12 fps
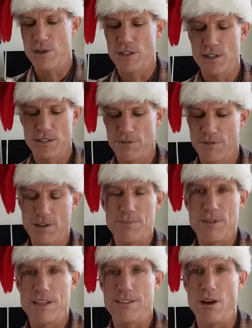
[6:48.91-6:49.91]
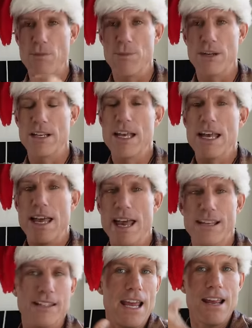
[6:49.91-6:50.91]
you can just flip these open
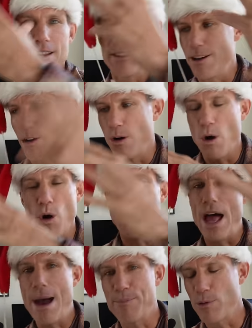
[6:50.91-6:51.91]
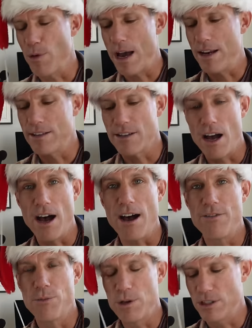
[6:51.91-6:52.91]
and take the whole apparatus
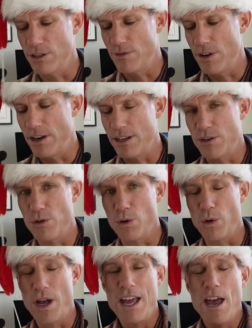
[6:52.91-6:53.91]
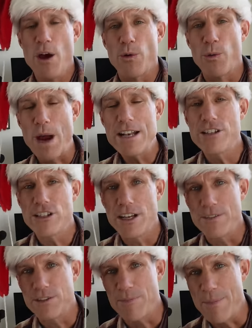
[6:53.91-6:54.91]
off, which is very cool.
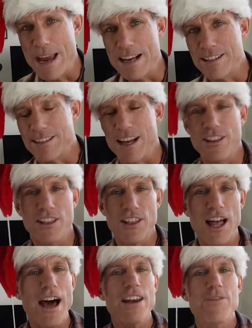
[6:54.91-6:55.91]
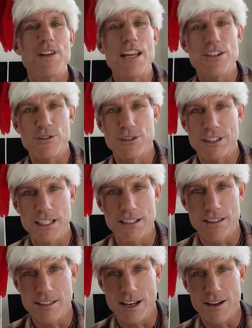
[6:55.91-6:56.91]
Redshift makes a lot of interesting
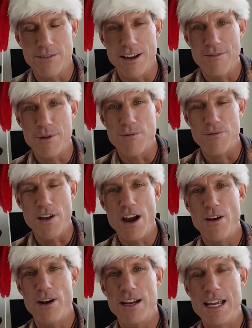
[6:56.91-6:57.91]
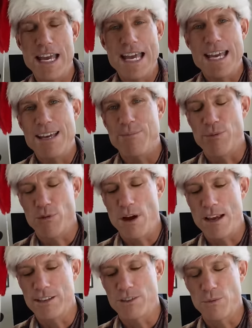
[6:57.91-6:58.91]
stuff. I've been very
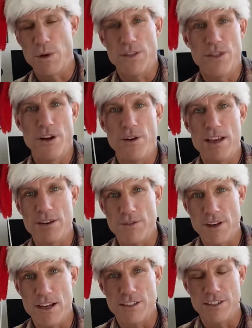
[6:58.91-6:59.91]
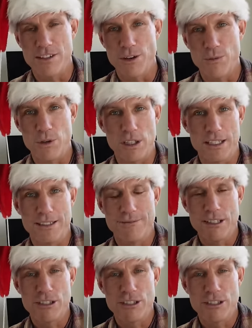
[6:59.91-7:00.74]
impressed with their innovation. They're really